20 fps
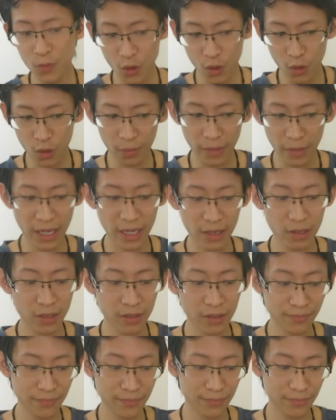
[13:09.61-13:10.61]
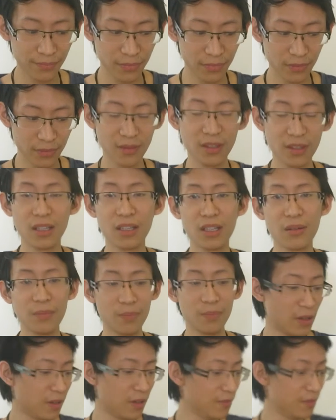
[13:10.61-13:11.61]
to make the
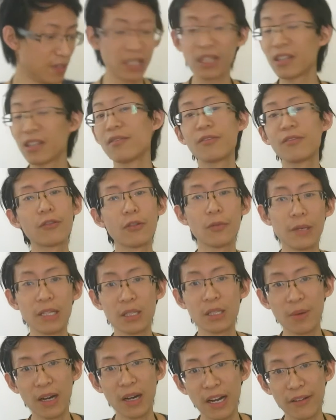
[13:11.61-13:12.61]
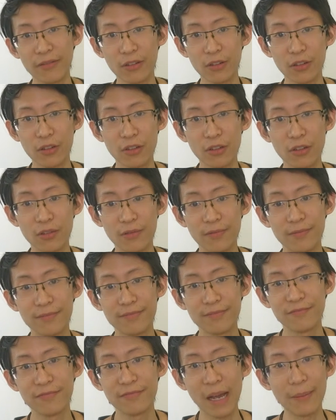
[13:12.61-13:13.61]
perfect fruit mince pie for your
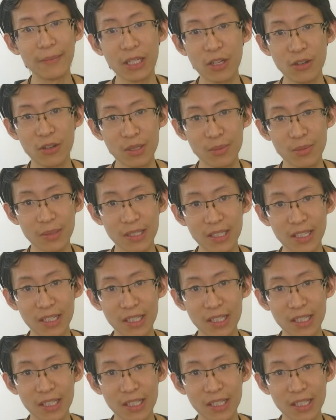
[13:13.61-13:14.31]
family Christmas, I